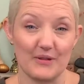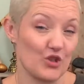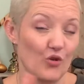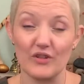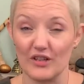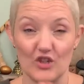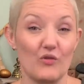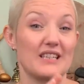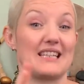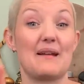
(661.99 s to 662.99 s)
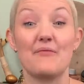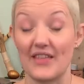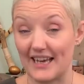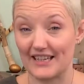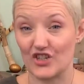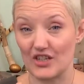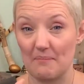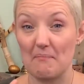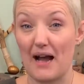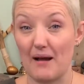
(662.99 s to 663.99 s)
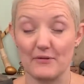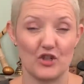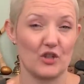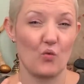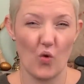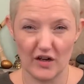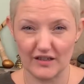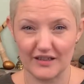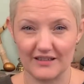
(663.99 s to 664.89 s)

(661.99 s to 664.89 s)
It's all the same thing, it's just a map, it's just a word.